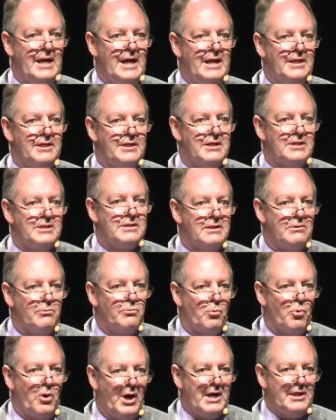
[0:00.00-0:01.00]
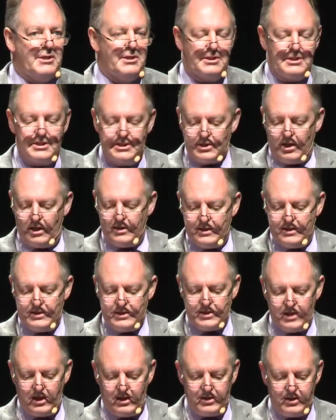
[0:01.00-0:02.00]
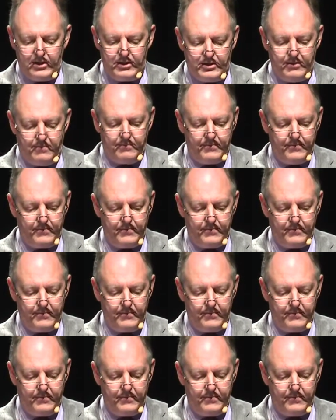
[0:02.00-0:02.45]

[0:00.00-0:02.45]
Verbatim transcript: in the way that design is studied.